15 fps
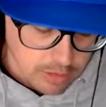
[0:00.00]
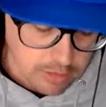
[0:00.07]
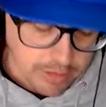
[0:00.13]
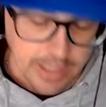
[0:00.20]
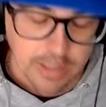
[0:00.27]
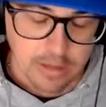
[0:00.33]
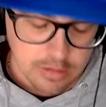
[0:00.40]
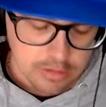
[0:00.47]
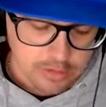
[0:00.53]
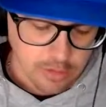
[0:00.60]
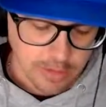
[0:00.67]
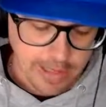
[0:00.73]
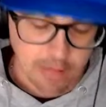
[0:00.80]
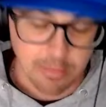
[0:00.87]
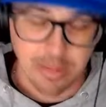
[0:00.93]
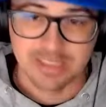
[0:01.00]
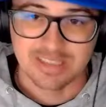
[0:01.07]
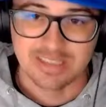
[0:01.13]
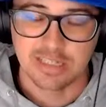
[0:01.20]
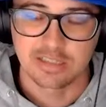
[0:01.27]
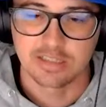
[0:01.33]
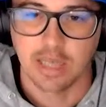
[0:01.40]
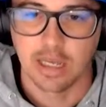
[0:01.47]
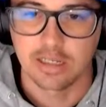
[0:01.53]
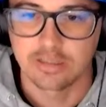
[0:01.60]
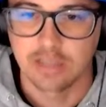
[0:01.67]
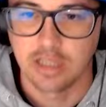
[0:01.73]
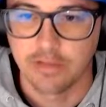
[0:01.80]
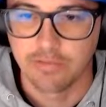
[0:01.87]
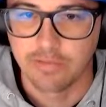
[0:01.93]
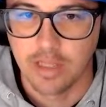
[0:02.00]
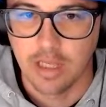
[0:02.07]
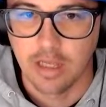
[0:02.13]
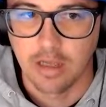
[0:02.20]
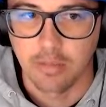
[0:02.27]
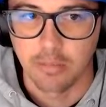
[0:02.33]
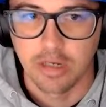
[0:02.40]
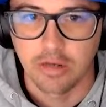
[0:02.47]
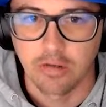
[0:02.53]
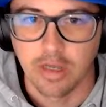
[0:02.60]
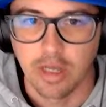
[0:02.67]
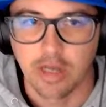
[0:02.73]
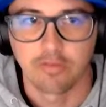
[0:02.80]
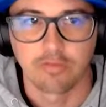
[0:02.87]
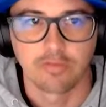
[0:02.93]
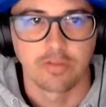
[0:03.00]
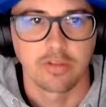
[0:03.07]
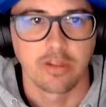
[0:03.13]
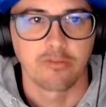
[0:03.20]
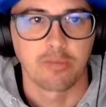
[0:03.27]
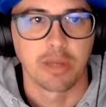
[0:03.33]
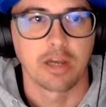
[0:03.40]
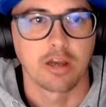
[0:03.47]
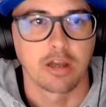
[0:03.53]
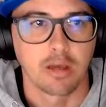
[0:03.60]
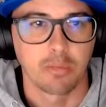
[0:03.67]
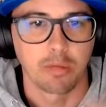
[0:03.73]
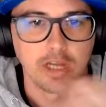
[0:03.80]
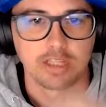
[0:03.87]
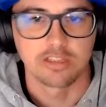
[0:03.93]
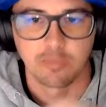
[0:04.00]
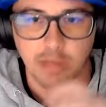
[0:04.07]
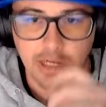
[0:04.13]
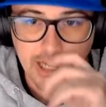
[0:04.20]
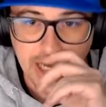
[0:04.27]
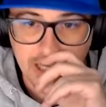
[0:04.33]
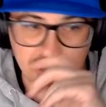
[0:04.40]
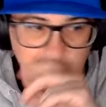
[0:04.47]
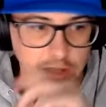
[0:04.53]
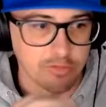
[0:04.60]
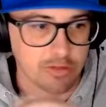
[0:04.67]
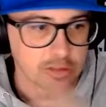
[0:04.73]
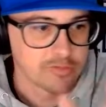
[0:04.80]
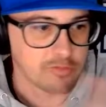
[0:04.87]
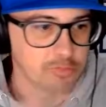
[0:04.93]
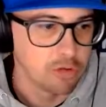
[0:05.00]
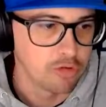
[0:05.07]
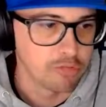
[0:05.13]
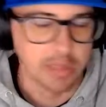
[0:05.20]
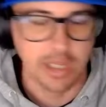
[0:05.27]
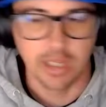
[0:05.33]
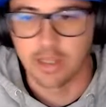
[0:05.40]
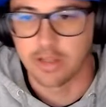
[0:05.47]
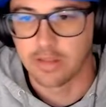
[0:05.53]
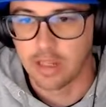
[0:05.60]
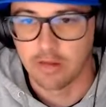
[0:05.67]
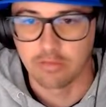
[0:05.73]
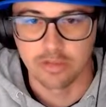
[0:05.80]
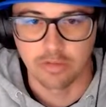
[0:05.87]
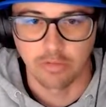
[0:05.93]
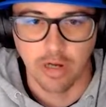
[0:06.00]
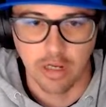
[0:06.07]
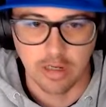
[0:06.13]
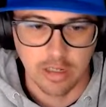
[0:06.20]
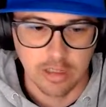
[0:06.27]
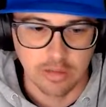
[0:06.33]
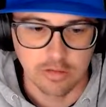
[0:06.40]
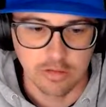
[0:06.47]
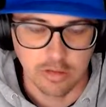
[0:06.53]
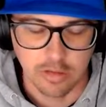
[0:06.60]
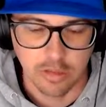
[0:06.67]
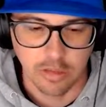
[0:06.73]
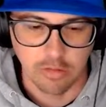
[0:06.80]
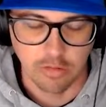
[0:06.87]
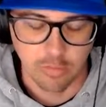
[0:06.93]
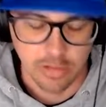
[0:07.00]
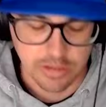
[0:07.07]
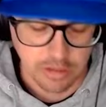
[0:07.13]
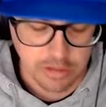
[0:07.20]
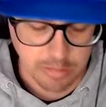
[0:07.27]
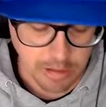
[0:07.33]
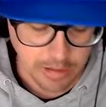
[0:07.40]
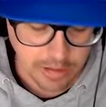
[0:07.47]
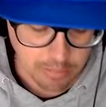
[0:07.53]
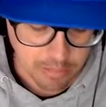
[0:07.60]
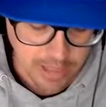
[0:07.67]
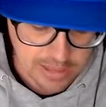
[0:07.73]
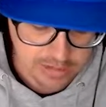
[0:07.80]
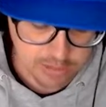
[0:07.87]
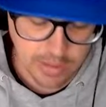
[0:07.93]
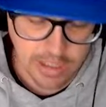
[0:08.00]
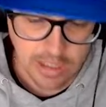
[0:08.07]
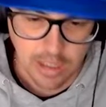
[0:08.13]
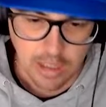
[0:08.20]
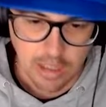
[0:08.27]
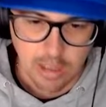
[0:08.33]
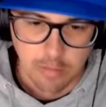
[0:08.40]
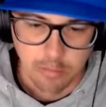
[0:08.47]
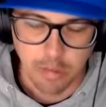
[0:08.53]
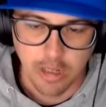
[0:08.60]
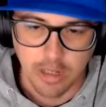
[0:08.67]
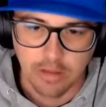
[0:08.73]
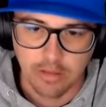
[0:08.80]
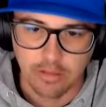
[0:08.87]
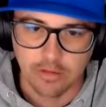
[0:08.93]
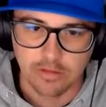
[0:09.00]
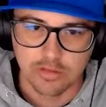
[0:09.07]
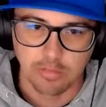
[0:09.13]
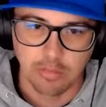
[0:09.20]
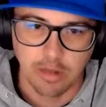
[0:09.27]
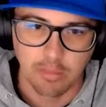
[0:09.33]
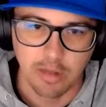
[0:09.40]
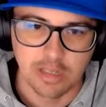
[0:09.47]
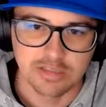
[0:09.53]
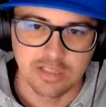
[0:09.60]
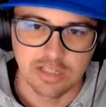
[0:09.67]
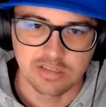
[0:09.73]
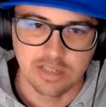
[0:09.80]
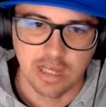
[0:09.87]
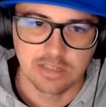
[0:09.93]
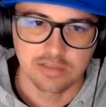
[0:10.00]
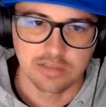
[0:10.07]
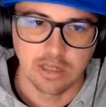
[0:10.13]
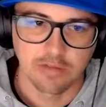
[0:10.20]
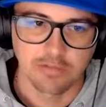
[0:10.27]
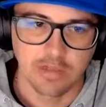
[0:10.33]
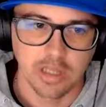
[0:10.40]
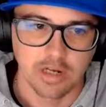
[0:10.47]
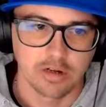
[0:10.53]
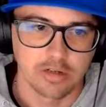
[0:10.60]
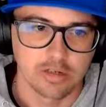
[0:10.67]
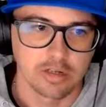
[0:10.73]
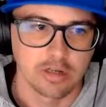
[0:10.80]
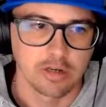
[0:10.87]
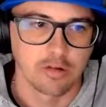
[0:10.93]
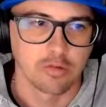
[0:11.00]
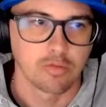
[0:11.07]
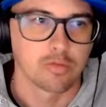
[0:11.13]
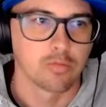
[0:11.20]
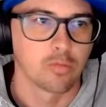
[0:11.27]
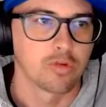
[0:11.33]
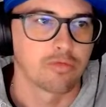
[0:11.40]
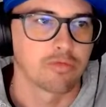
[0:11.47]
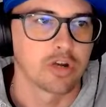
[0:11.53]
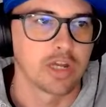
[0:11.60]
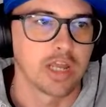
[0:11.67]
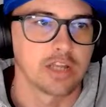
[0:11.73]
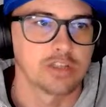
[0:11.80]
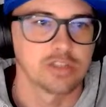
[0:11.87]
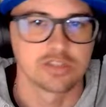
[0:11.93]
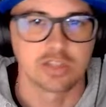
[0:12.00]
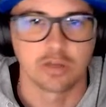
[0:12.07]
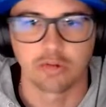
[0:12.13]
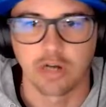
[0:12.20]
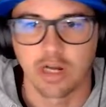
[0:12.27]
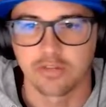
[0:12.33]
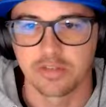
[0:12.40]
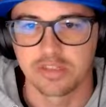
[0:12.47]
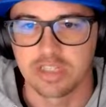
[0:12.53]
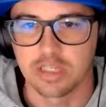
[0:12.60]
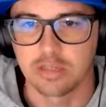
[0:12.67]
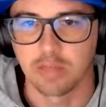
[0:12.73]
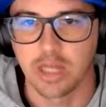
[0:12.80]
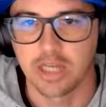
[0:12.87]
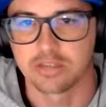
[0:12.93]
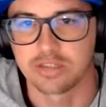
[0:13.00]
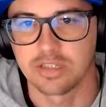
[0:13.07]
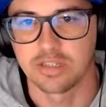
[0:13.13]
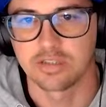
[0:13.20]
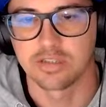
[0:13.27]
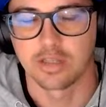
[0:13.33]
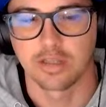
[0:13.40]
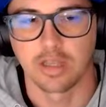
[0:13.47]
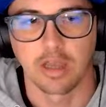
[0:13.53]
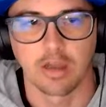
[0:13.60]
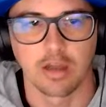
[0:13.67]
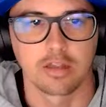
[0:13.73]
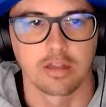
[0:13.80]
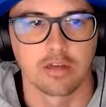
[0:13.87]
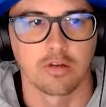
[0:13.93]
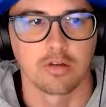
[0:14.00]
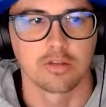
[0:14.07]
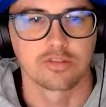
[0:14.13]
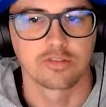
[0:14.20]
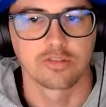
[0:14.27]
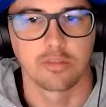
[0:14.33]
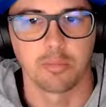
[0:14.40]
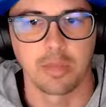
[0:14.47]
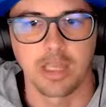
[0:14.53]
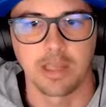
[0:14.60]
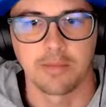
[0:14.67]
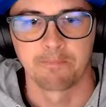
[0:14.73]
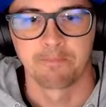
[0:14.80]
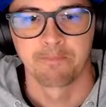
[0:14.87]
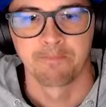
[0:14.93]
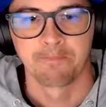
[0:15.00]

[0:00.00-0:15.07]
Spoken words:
All right. So I got about 6 guys left. Kind of they've been a couple guys have been knocked off because of movement, and that was Saran Neal. We talked about him last week, but there's about 6 guys left that are, were free agents that were on the team last season that, it's, to me,